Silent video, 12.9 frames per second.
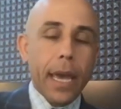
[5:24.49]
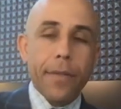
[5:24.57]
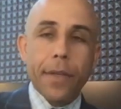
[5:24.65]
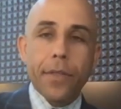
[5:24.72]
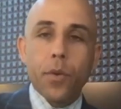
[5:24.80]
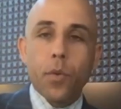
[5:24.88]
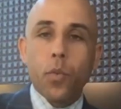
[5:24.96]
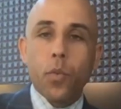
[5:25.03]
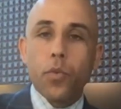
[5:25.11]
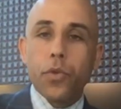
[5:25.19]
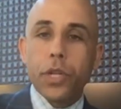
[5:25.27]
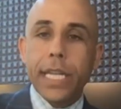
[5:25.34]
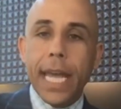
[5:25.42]
and then
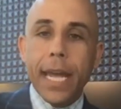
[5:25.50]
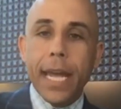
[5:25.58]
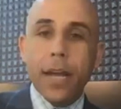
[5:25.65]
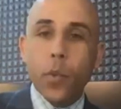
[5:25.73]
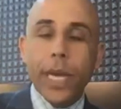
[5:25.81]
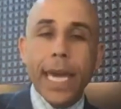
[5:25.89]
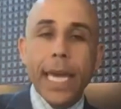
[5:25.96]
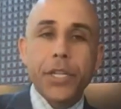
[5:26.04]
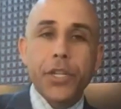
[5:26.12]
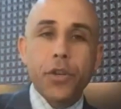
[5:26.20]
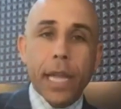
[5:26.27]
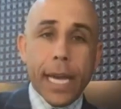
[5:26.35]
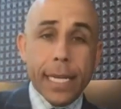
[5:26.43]
the day of the week hits
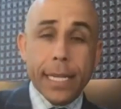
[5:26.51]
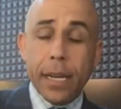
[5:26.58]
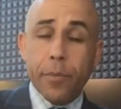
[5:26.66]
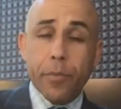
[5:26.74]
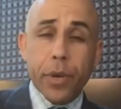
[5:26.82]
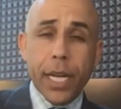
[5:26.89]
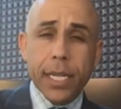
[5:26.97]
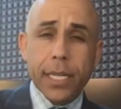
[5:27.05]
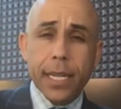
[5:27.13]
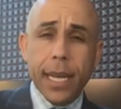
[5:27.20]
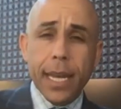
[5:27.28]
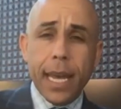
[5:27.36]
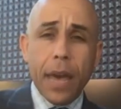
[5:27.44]
you like a ton of
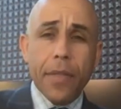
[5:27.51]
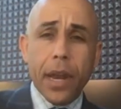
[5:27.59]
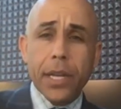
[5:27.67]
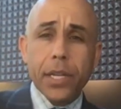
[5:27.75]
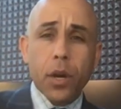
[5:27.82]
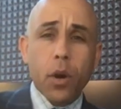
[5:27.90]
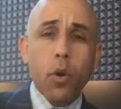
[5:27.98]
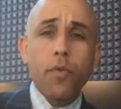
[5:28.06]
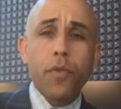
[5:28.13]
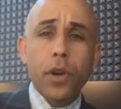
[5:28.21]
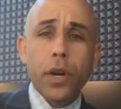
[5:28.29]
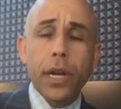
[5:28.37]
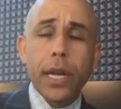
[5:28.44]
bricks, and then it's
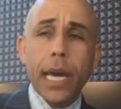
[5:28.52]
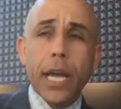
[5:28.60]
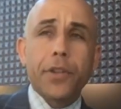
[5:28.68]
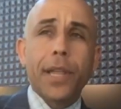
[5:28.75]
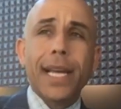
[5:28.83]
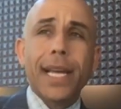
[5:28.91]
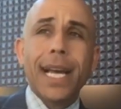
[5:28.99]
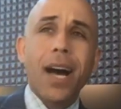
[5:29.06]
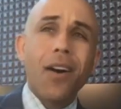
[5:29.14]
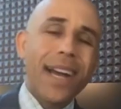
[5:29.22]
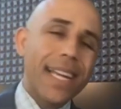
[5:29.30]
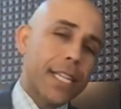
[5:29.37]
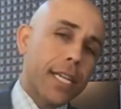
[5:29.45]
over, and you're like,
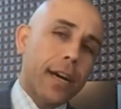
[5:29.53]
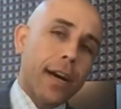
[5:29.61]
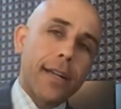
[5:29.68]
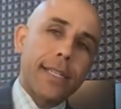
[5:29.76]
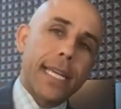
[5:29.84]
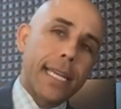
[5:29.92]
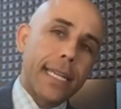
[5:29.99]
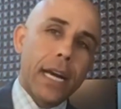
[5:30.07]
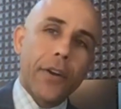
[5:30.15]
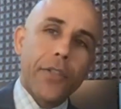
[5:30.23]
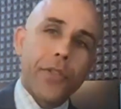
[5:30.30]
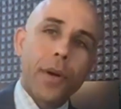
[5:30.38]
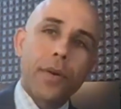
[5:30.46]
I'll get to content down
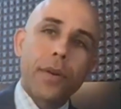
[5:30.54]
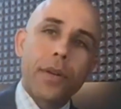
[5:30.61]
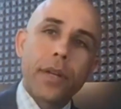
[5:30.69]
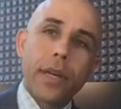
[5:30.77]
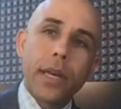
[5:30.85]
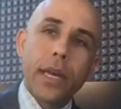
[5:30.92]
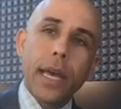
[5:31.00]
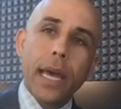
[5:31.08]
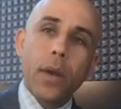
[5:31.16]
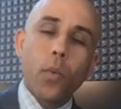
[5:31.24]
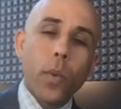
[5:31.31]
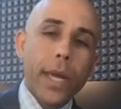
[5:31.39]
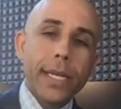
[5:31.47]
the road.
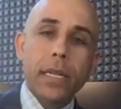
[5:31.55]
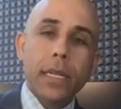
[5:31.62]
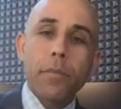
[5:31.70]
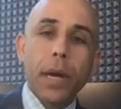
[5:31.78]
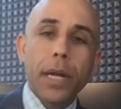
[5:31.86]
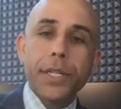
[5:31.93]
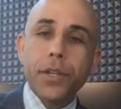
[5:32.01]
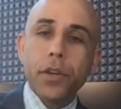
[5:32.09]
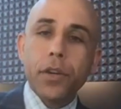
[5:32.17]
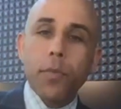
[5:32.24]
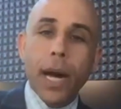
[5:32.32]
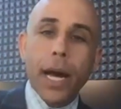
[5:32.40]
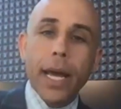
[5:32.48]
And weeks and months go
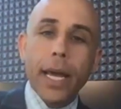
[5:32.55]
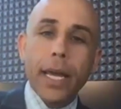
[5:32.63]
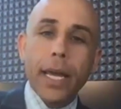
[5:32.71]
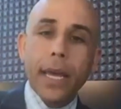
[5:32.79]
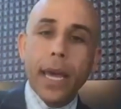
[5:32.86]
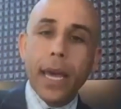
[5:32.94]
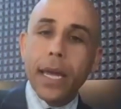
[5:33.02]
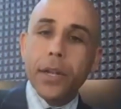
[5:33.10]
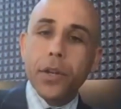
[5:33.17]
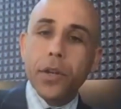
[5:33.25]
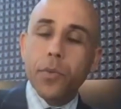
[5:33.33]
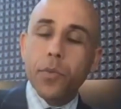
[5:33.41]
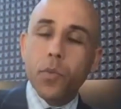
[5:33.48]
by,
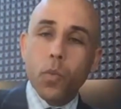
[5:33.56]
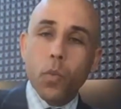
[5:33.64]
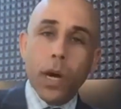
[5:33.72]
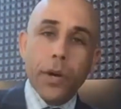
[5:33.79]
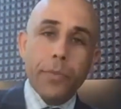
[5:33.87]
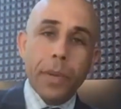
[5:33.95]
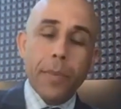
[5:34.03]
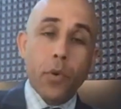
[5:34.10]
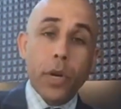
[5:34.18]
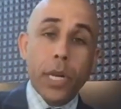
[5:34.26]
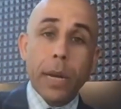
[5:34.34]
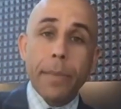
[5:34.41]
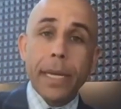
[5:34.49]
and while people
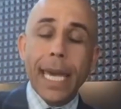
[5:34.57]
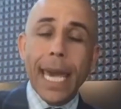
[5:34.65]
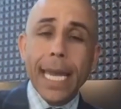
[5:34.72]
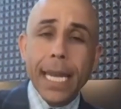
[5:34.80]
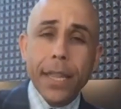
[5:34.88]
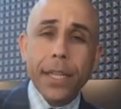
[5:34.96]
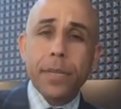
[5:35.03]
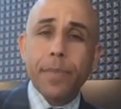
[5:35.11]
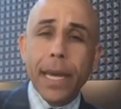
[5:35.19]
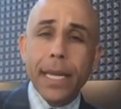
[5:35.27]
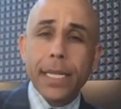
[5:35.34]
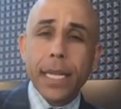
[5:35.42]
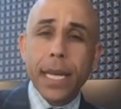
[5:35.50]
are coming into the
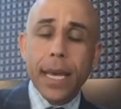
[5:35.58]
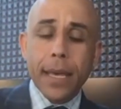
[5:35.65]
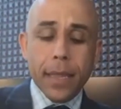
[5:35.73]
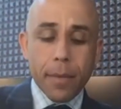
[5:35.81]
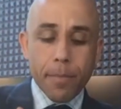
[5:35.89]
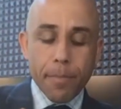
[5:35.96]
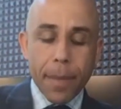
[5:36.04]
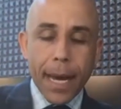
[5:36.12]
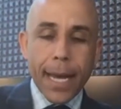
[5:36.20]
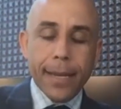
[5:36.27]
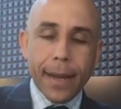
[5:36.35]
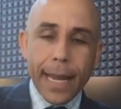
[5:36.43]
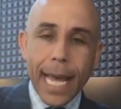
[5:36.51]
space that
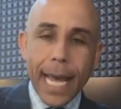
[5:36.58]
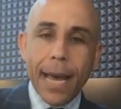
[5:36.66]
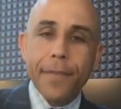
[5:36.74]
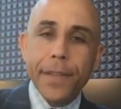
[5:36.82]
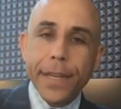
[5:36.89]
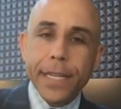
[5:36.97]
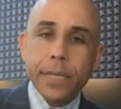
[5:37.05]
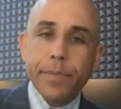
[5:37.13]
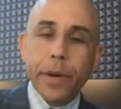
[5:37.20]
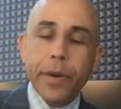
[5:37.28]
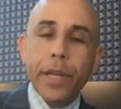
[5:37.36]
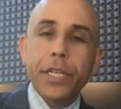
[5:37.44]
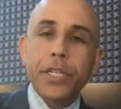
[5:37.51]
might not have the
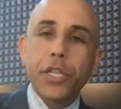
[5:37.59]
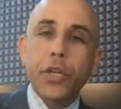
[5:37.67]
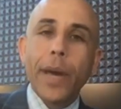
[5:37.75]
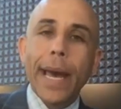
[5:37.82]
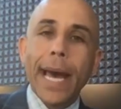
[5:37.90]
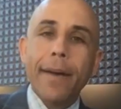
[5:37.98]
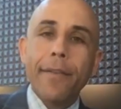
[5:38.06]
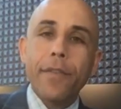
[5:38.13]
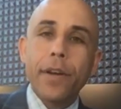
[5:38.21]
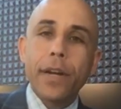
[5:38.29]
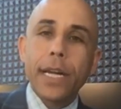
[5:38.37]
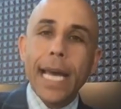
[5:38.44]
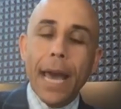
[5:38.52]
experience you have
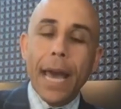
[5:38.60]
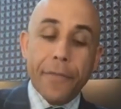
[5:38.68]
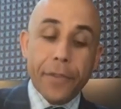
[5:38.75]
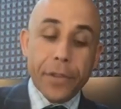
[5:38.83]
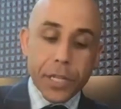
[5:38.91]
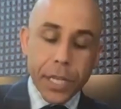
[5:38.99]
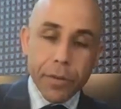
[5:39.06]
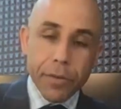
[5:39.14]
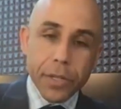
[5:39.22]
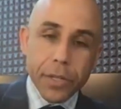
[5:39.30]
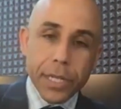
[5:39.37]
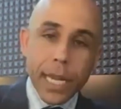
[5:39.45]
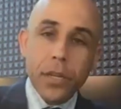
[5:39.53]
at the skill
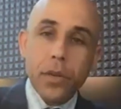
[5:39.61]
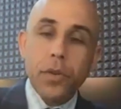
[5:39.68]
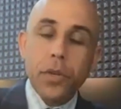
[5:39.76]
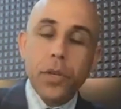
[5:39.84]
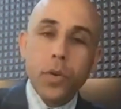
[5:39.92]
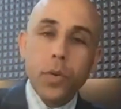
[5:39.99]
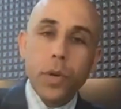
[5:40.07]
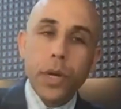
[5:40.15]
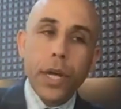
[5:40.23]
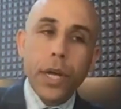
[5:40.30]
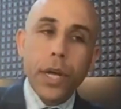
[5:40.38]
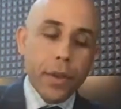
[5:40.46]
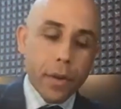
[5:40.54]
set you do,
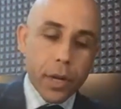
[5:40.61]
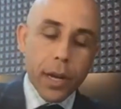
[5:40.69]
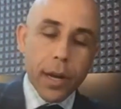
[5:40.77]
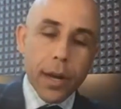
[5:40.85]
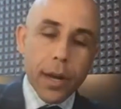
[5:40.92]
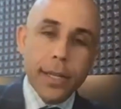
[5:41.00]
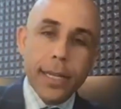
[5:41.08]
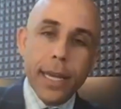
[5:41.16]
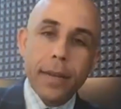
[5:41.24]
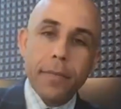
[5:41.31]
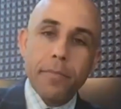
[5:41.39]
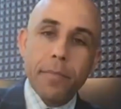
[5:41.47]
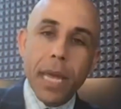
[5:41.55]
their content
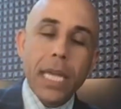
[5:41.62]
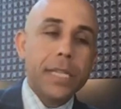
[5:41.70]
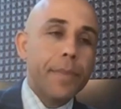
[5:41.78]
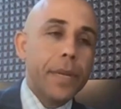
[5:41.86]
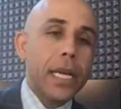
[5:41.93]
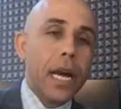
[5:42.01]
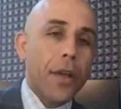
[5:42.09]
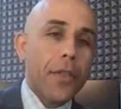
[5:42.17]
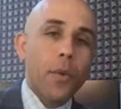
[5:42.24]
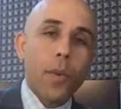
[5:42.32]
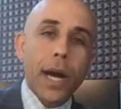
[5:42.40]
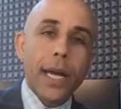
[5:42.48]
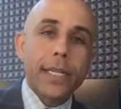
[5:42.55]
may speak
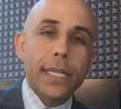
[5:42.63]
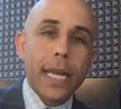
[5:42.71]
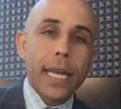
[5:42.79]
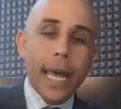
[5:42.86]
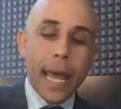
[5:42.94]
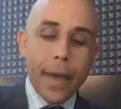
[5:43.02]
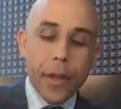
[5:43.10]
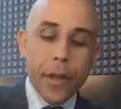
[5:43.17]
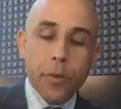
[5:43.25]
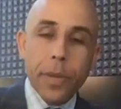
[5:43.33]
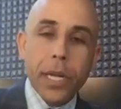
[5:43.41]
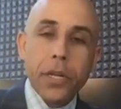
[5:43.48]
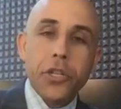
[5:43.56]
otherwise, and they're
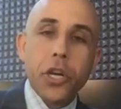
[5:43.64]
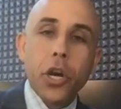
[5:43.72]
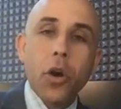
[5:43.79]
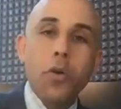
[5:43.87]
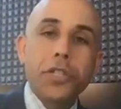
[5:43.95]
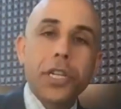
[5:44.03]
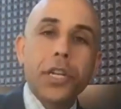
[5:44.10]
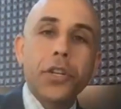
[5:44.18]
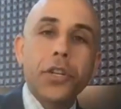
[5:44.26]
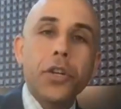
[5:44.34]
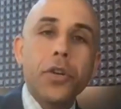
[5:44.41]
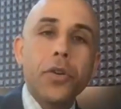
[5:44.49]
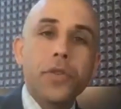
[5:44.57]
being chosen and
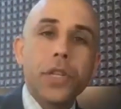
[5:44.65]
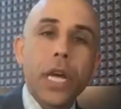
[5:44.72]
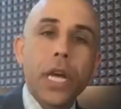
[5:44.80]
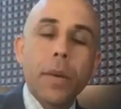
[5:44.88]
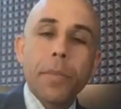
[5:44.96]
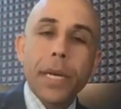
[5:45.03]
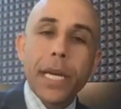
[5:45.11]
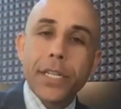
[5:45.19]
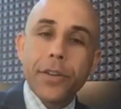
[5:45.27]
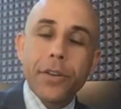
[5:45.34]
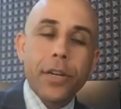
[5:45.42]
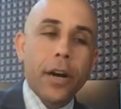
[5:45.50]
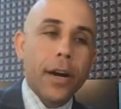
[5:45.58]
used because
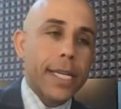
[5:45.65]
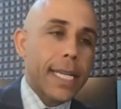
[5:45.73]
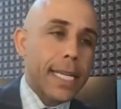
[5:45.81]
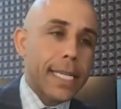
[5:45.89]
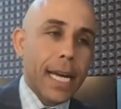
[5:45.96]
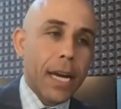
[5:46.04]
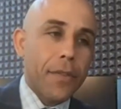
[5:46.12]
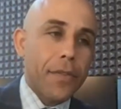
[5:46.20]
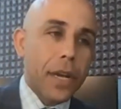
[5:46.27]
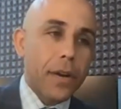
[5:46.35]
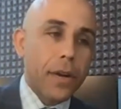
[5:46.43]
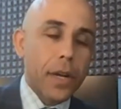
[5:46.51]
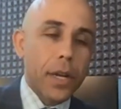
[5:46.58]
their content's out there.
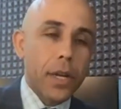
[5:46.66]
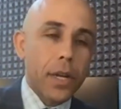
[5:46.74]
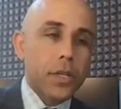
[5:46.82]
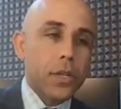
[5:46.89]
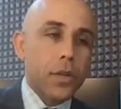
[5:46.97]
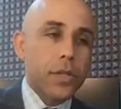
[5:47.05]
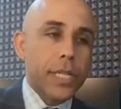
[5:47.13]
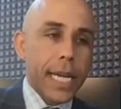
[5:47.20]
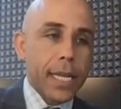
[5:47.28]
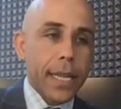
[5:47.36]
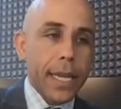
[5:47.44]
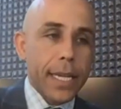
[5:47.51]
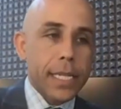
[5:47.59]
So
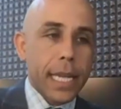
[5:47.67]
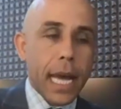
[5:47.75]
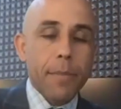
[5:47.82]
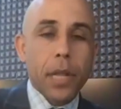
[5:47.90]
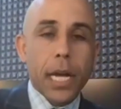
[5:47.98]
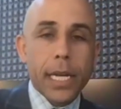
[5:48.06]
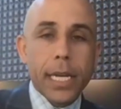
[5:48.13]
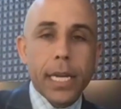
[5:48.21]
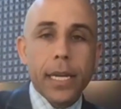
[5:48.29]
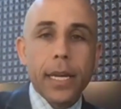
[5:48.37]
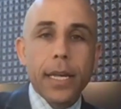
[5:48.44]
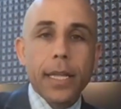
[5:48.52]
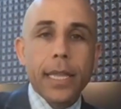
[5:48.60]
secondly is time
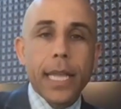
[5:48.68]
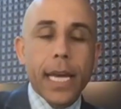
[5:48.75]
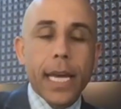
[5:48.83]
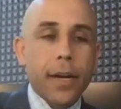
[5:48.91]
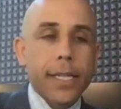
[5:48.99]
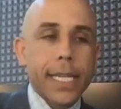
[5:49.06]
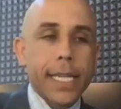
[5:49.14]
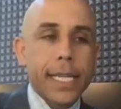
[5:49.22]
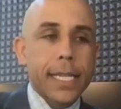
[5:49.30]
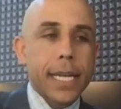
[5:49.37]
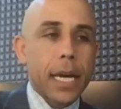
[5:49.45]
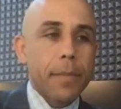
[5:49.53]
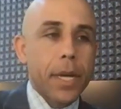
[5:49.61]
blocking that content
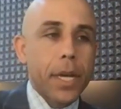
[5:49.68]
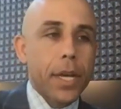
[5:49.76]
time.